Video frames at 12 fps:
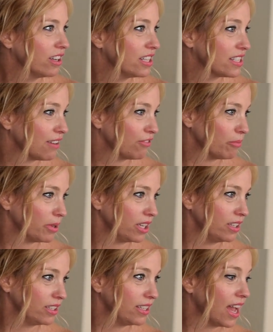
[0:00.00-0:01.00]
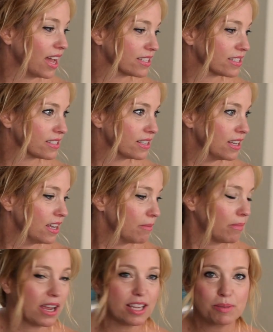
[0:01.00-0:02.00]
Is that for me? Yes.
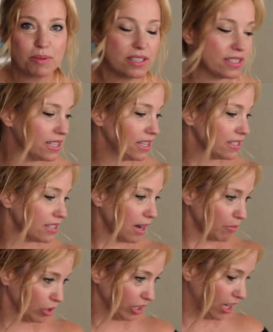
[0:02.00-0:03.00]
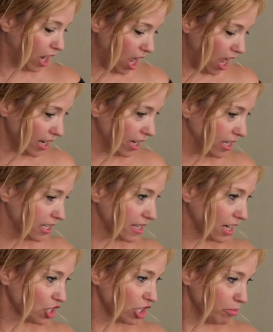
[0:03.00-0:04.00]
My husband sees that I'm really hot and
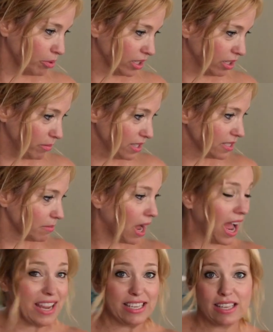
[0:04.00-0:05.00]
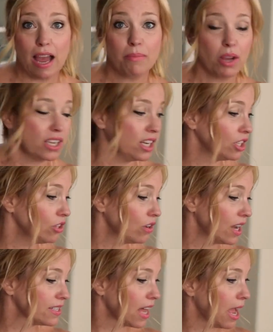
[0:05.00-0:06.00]
he's actually bringing me some ice. I'm not kidding you
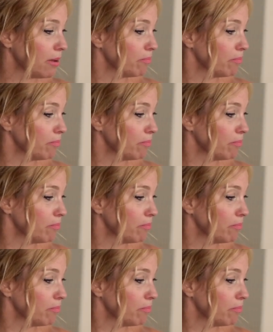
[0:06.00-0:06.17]
guys.